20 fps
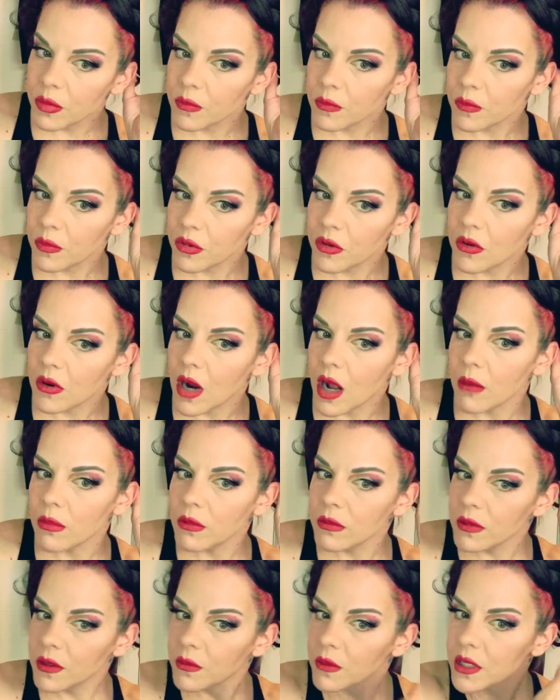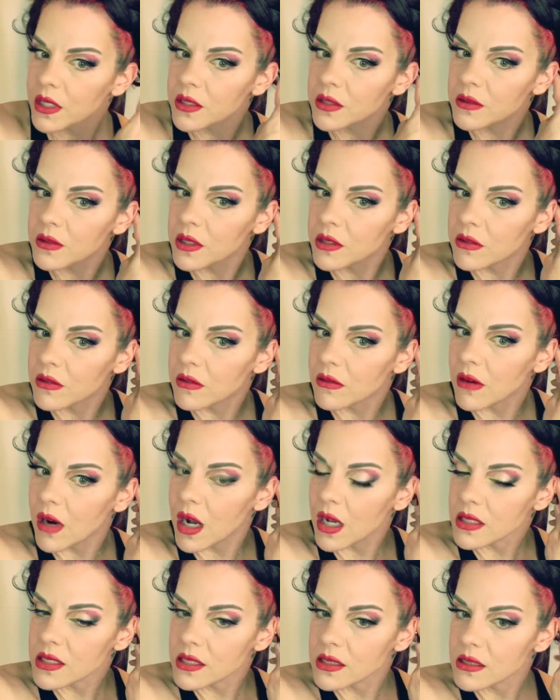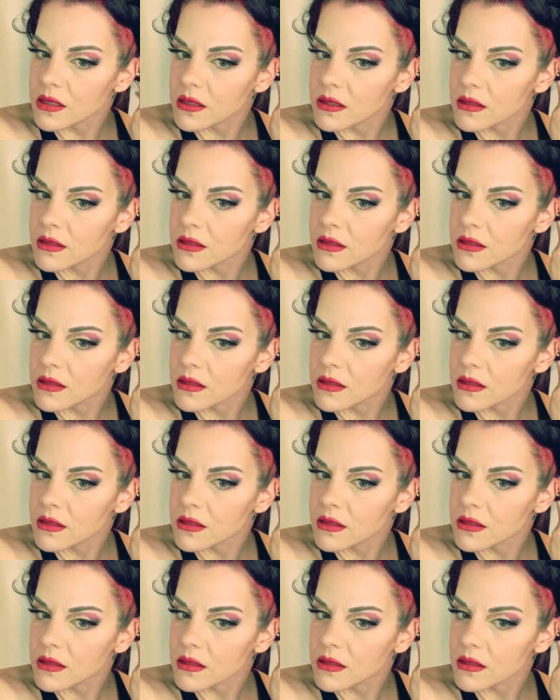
Probably want to do a cross